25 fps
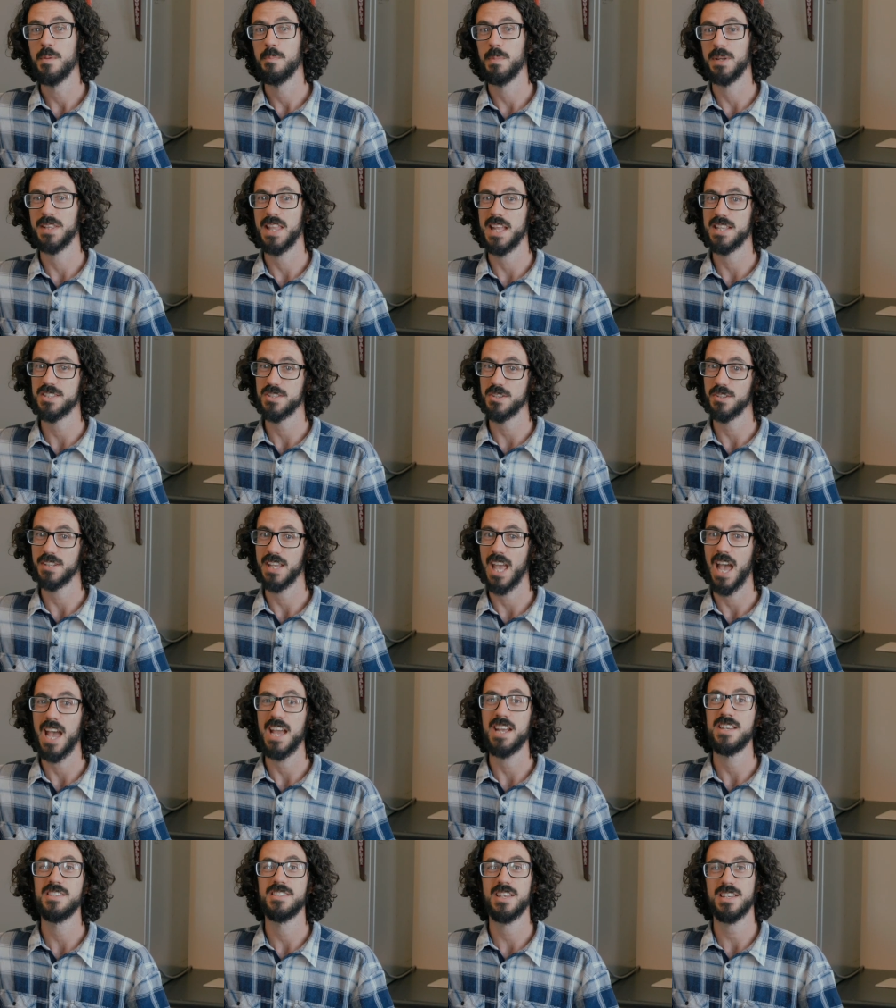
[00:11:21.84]
but that's
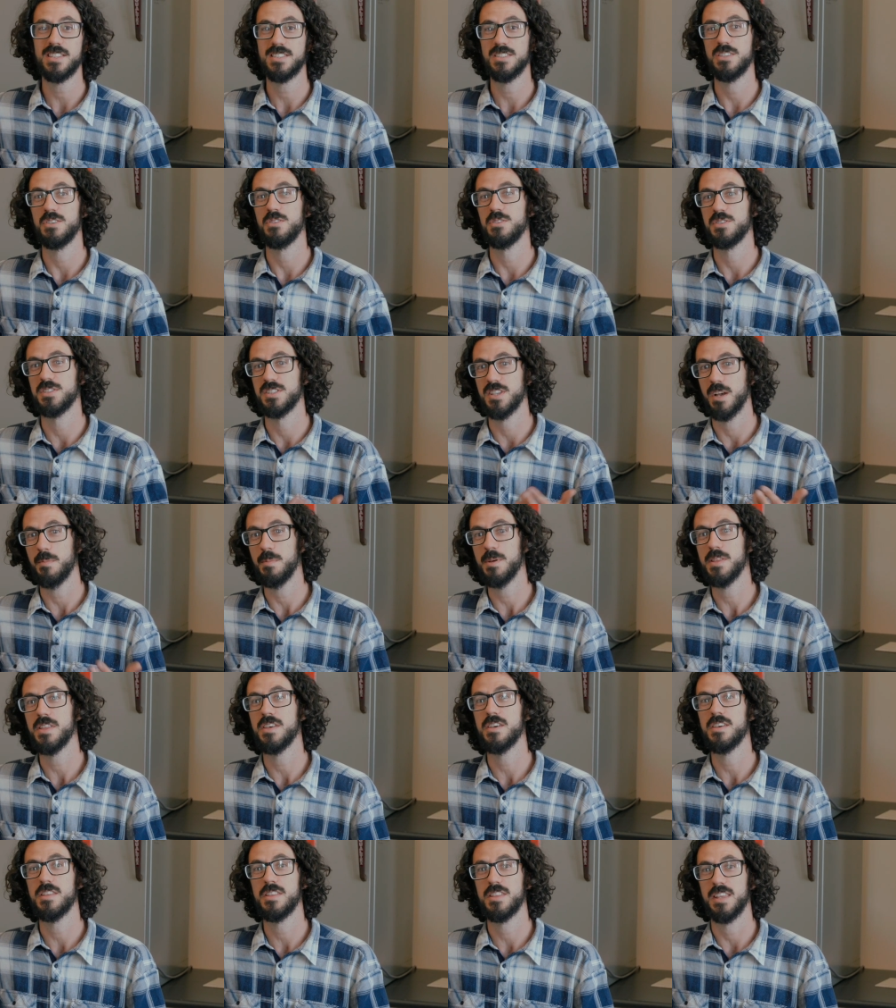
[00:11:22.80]
okay. Just use some
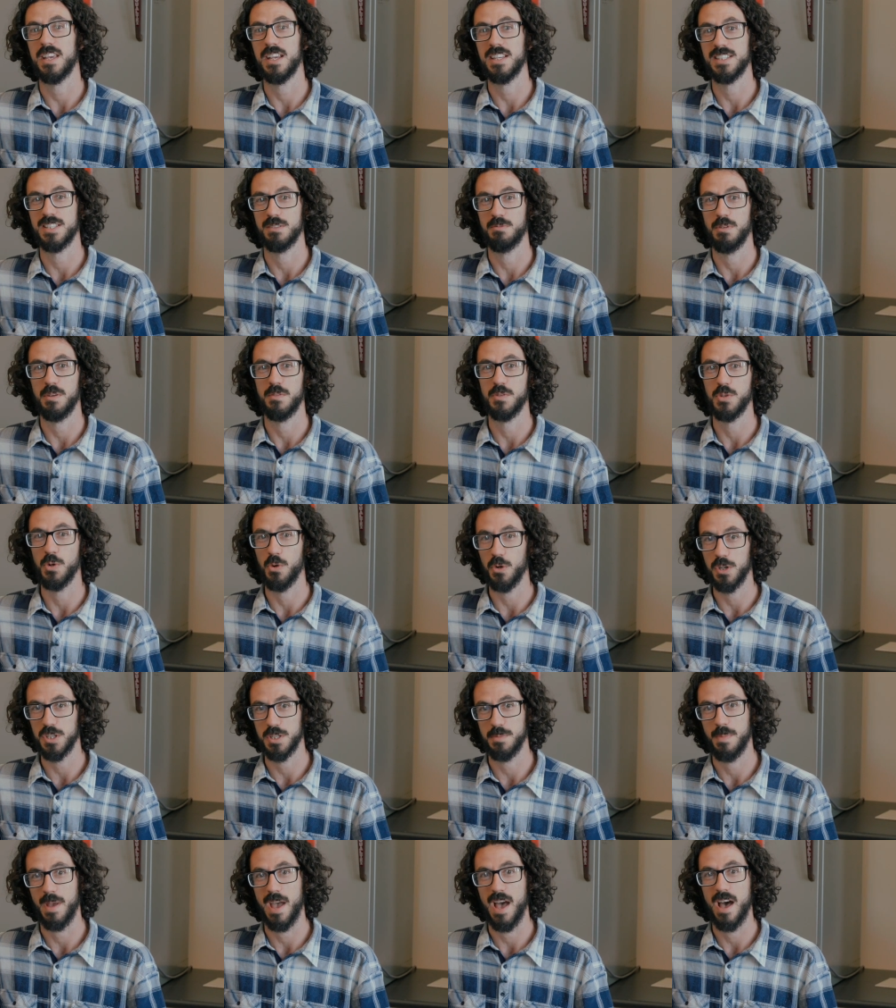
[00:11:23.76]
of the things that we've
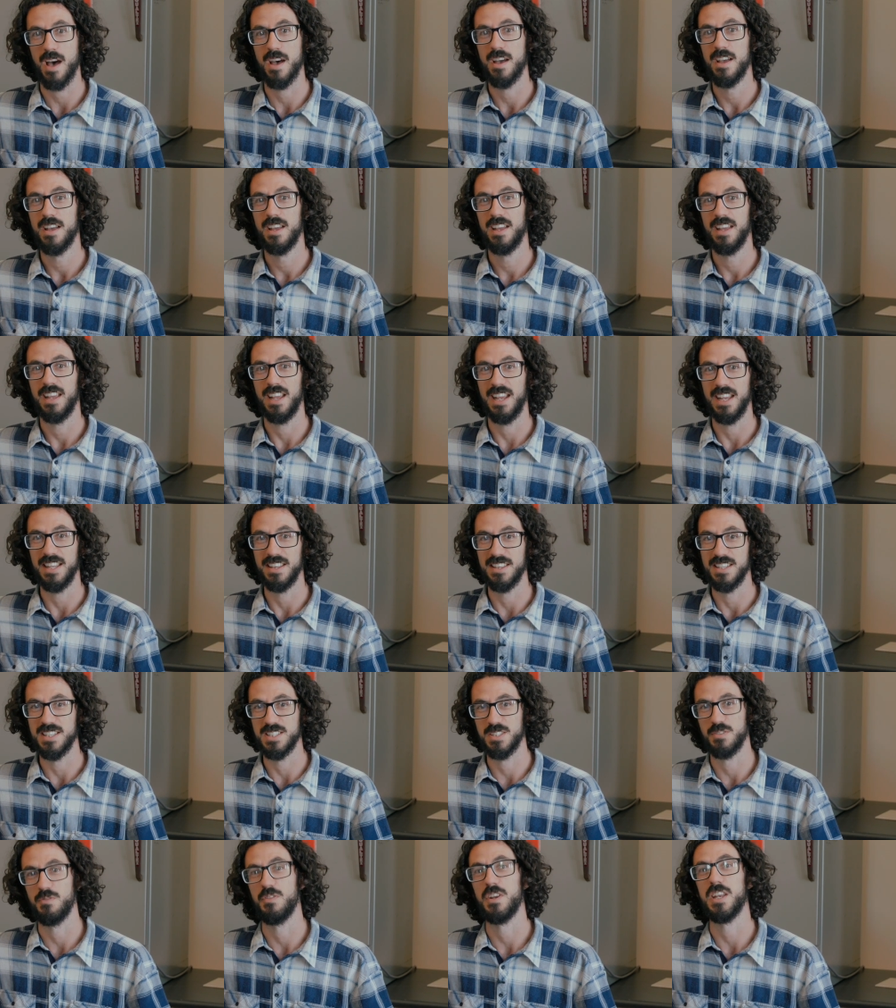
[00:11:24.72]
talked about in
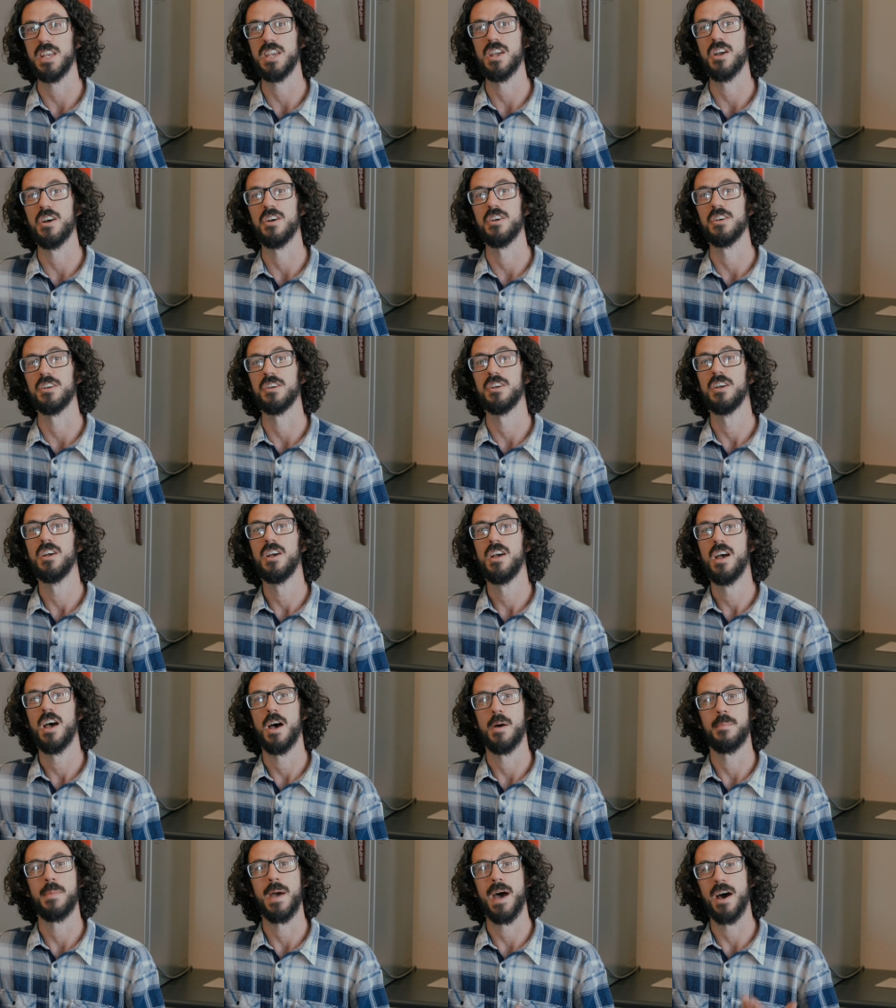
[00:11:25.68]
this video
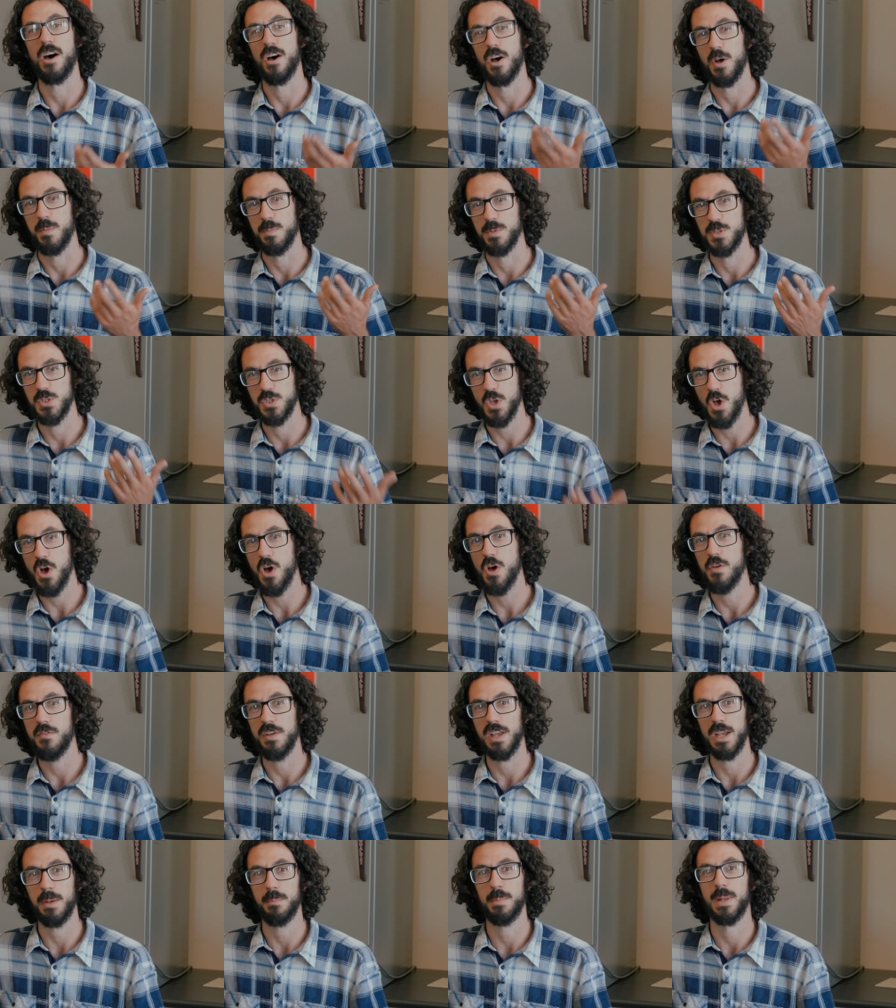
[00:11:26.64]
about
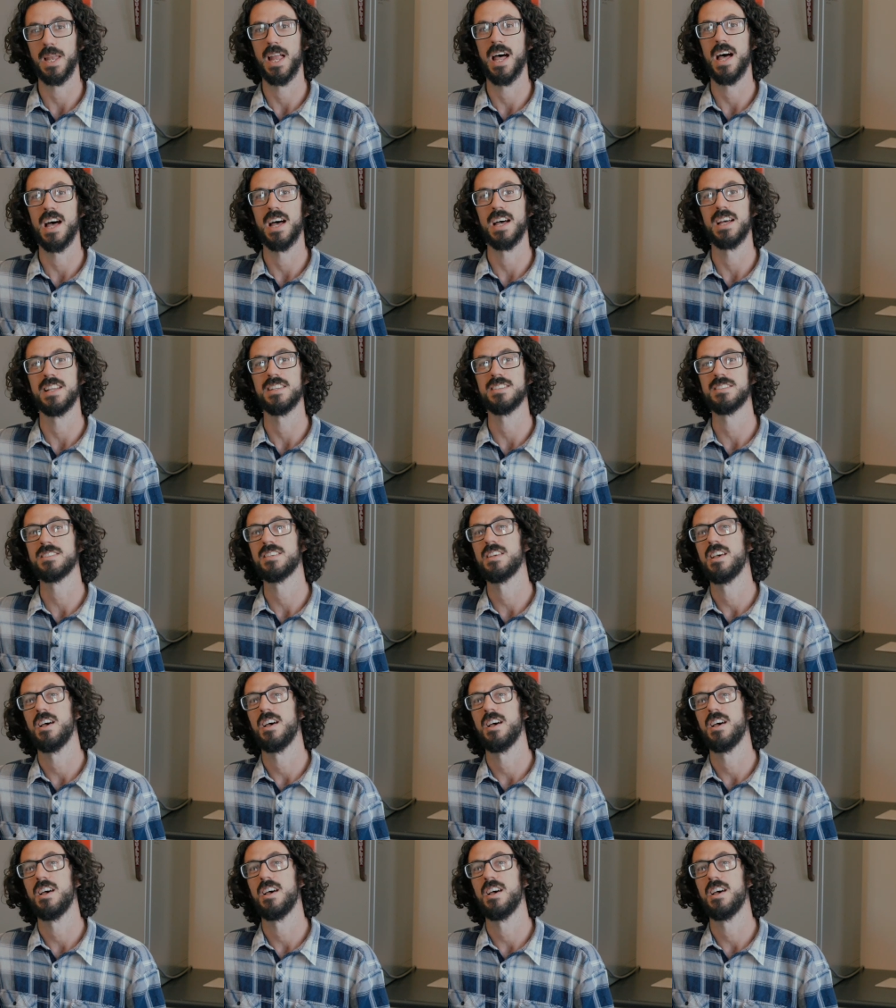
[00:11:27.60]
observing plants,